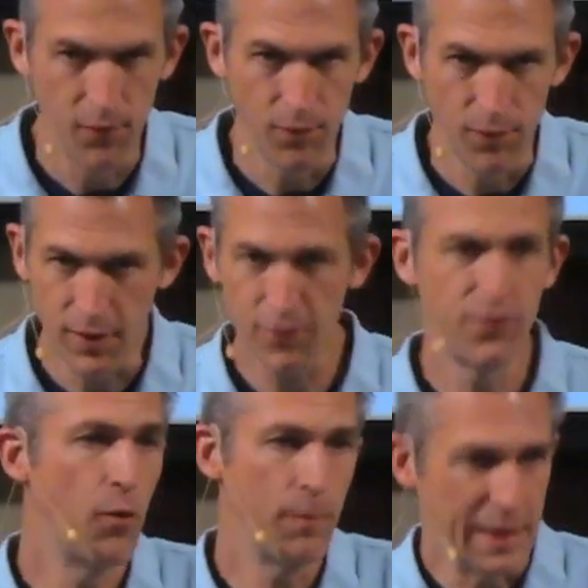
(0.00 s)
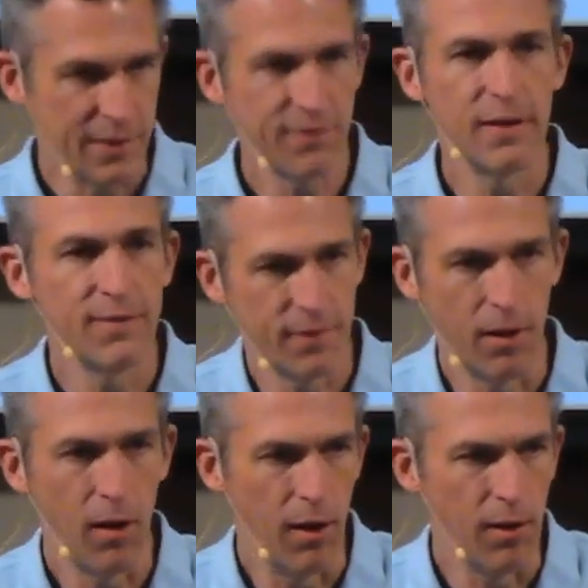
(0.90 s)
these don't make sense at
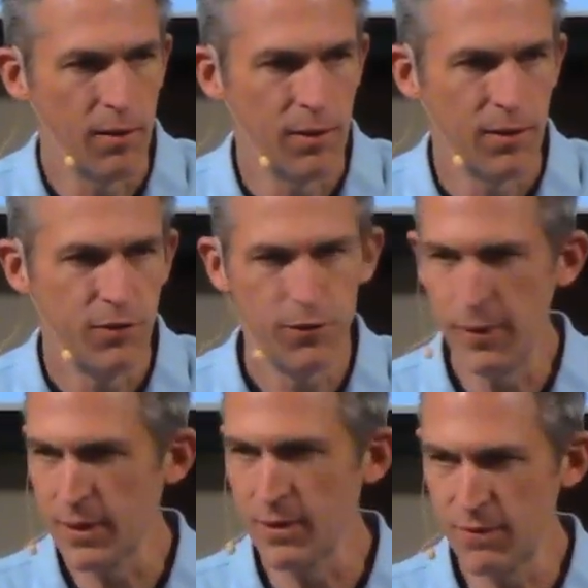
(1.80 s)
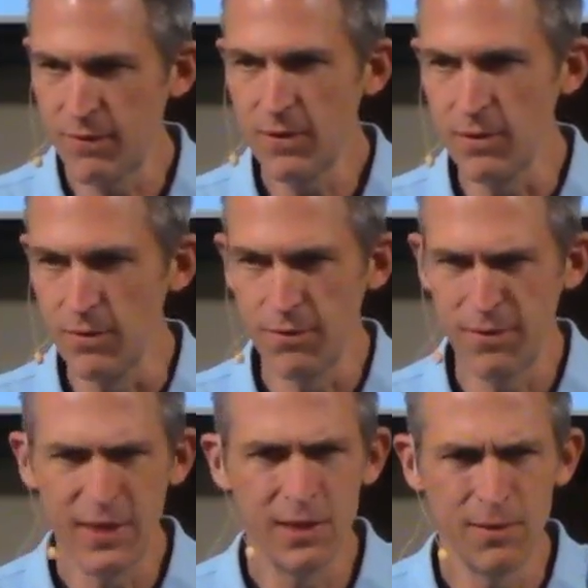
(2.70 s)
all. So it conceals.
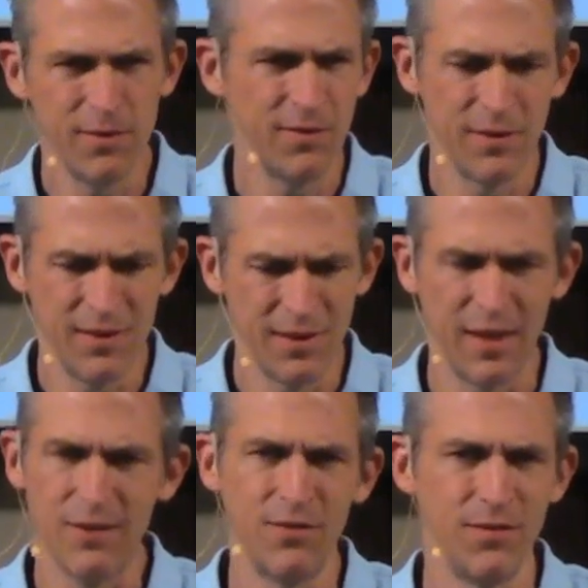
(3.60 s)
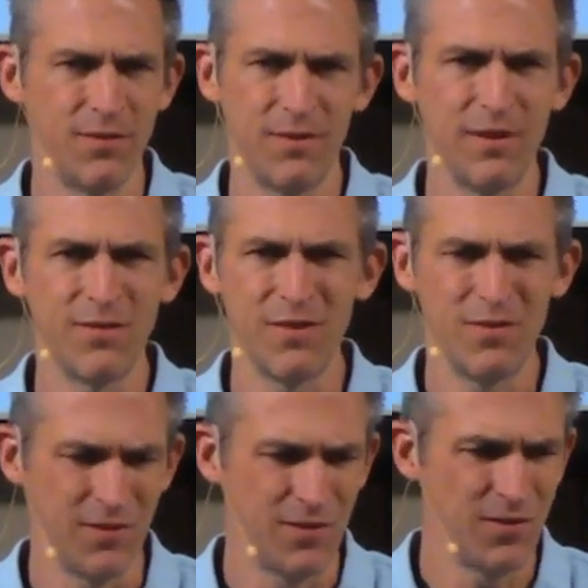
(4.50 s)
They hear this and they think that's just, that's such
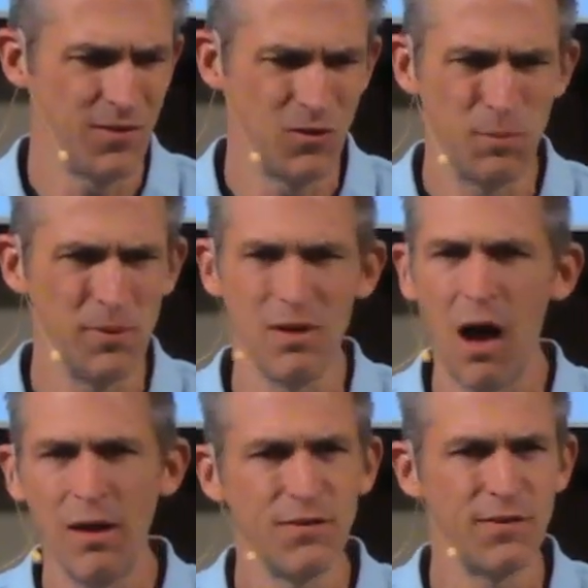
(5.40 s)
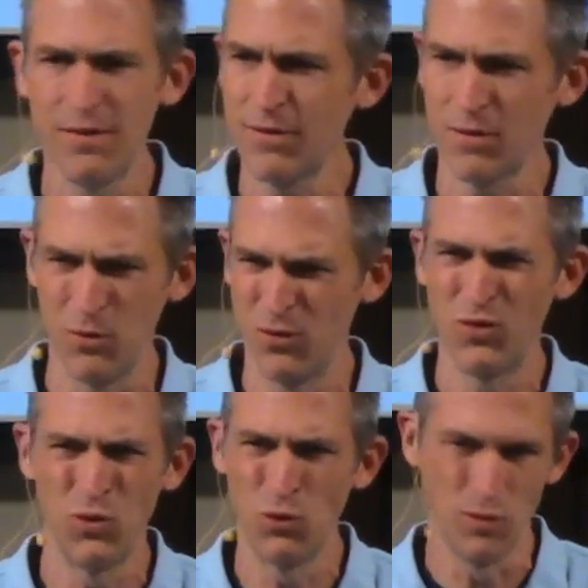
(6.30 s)
a stupid, nonsensical
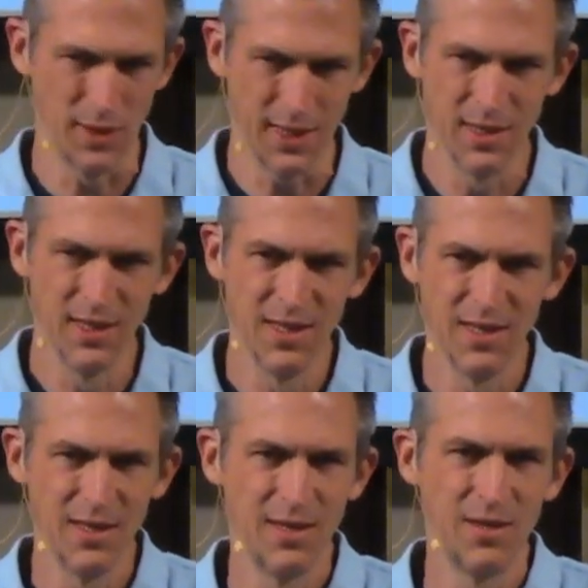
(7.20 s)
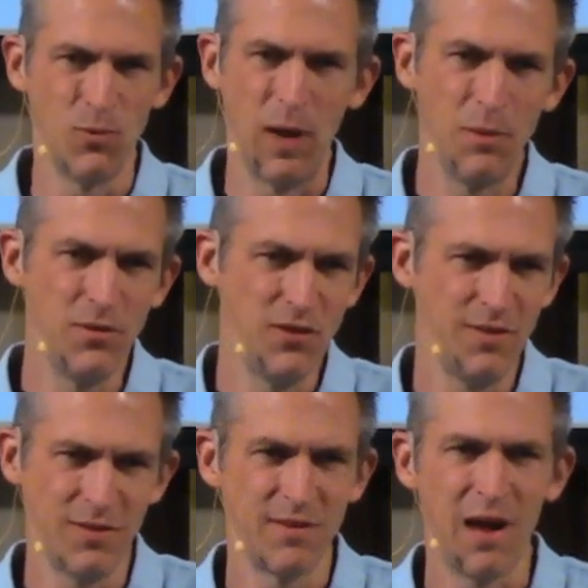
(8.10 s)
story. Why would
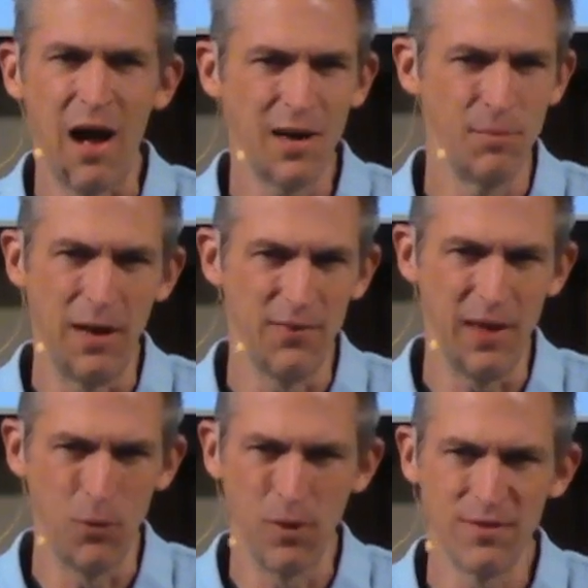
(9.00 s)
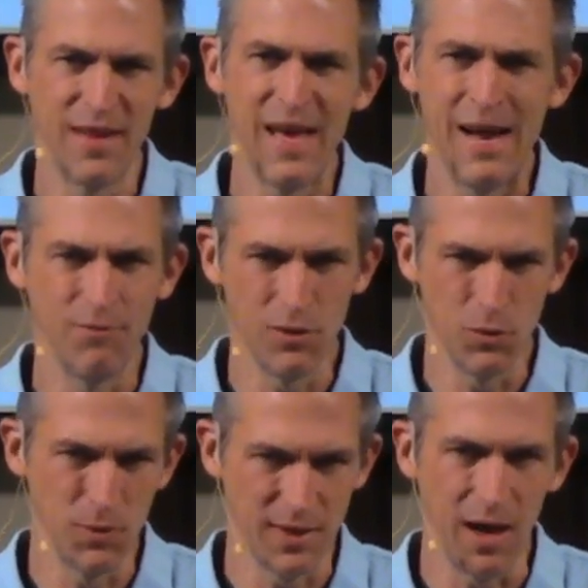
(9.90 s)
Jesus talk about that? What does that have to do
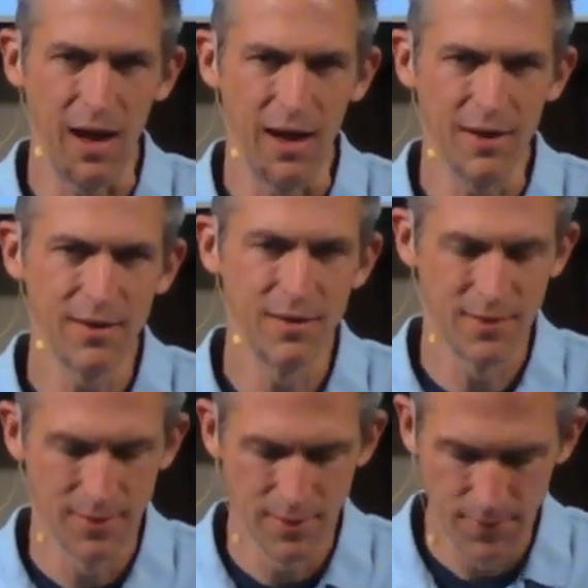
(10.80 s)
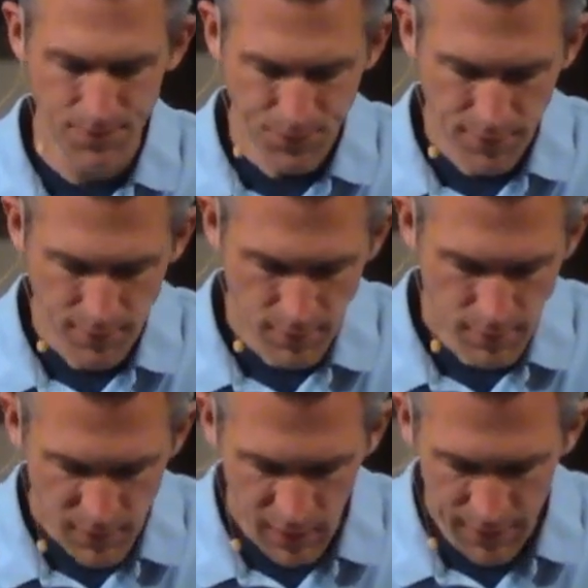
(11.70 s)
with God?
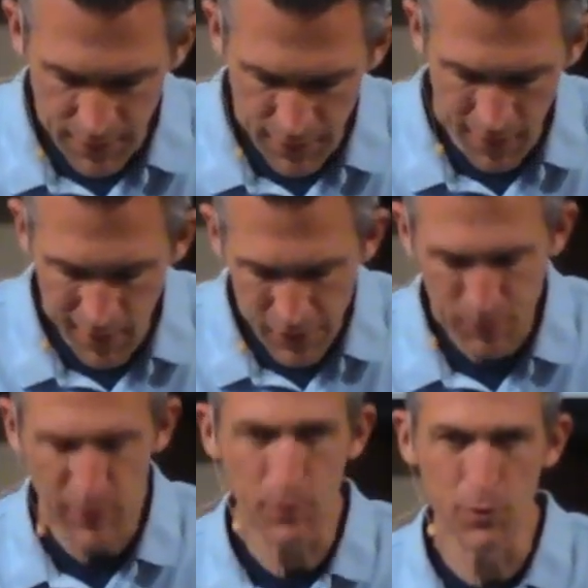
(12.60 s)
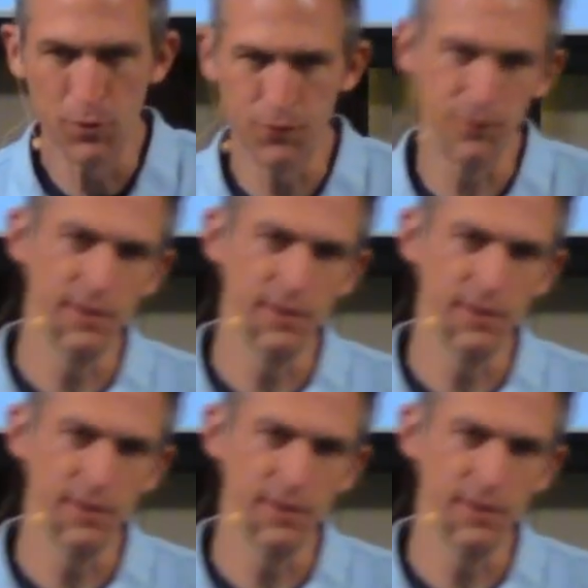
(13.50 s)
And then there are other people who feel